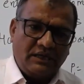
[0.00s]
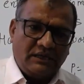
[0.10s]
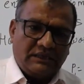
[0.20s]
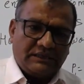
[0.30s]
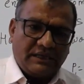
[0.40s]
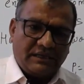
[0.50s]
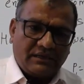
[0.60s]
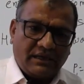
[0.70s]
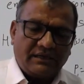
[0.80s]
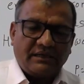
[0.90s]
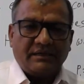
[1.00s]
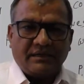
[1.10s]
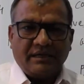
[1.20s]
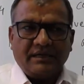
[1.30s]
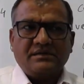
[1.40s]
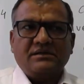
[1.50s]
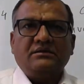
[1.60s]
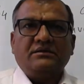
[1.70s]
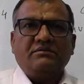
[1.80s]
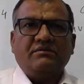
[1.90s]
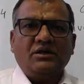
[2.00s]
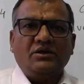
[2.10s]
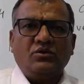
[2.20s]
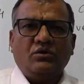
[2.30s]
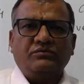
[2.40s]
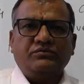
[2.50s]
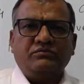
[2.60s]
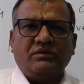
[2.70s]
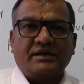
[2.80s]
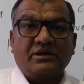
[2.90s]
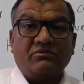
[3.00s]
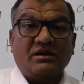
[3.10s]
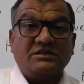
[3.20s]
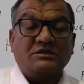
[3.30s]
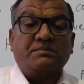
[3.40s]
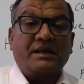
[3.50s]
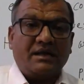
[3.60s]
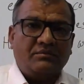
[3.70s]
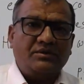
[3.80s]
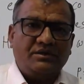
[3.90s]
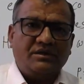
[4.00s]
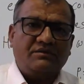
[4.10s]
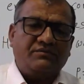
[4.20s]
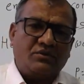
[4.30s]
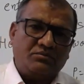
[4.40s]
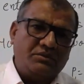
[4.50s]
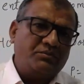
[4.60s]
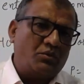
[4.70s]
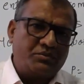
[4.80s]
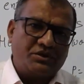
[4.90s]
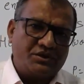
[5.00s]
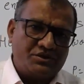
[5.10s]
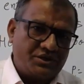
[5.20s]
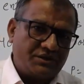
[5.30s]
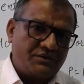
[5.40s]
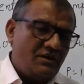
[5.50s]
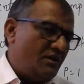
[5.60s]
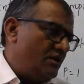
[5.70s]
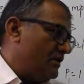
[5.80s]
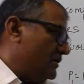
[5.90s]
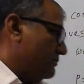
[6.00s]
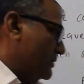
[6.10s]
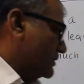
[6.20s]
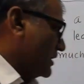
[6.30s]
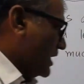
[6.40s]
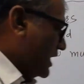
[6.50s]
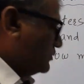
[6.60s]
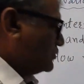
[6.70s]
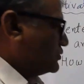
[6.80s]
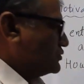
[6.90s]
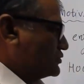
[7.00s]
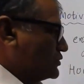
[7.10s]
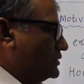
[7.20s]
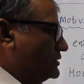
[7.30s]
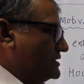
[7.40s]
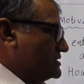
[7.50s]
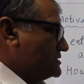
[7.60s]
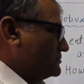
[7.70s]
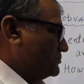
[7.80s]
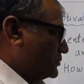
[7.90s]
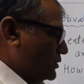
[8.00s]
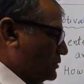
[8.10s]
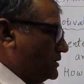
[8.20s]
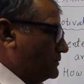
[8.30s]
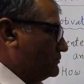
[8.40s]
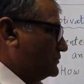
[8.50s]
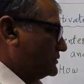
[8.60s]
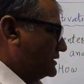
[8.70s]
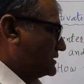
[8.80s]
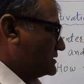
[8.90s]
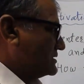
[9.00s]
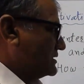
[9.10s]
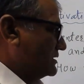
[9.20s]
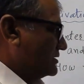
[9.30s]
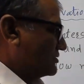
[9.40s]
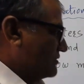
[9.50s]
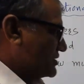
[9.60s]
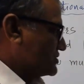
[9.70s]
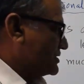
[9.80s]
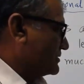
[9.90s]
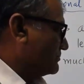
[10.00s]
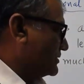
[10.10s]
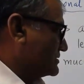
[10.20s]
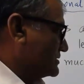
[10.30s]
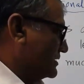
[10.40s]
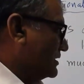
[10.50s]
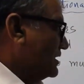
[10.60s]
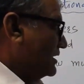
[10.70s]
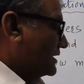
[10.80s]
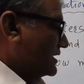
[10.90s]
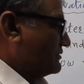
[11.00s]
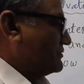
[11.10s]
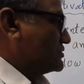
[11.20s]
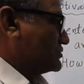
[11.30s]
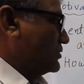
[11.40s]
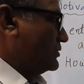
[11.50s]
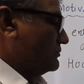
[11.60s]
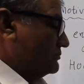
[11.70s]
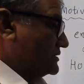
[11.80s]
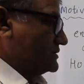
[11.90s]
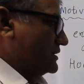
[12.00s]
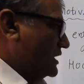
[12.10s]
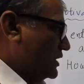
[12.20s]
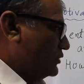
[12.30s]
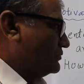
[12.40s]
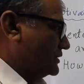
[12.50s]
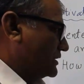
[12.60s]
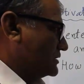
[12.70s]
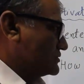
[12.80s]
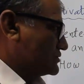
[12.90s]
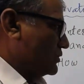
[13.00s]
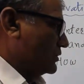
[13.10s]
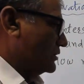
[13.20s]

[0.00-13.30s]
then I can take the value of van der Waals parameter from the property sheet. But how to solve this problem? That is the question. Means can we solve? Means how we can solve?